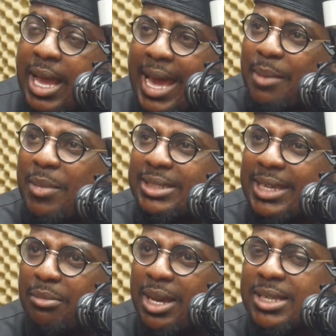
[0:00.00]
And I'm
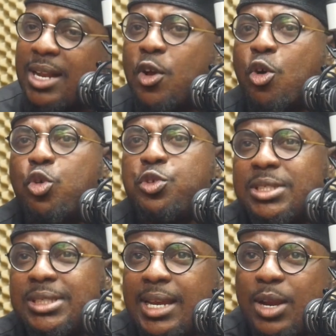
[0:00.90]
asking myself, who is
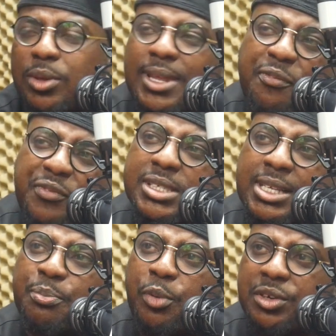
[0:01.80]
dealing with our
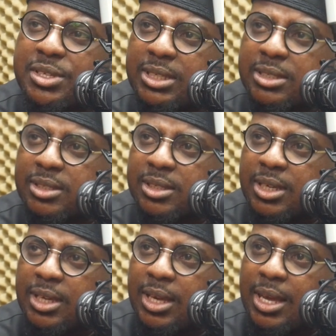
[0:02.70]
fiscal policies?
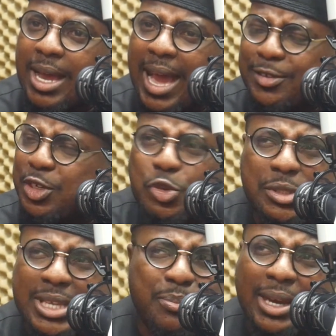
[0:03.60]
How do you
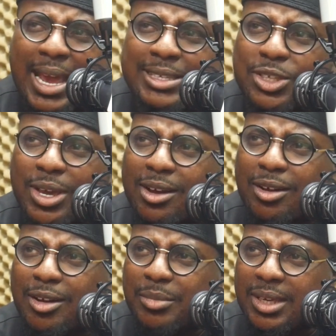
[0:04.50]
stabilize your
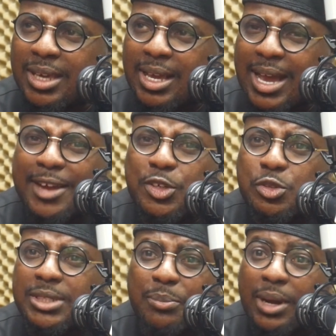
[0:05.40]
economy? How do you
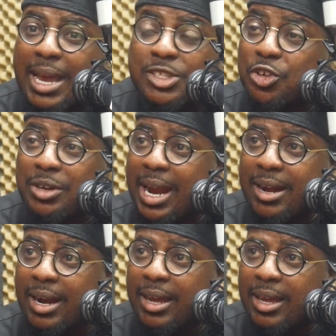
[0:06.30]
stabilize your
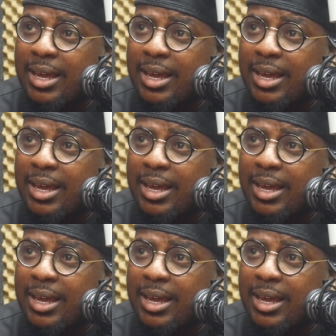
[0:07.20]
naira?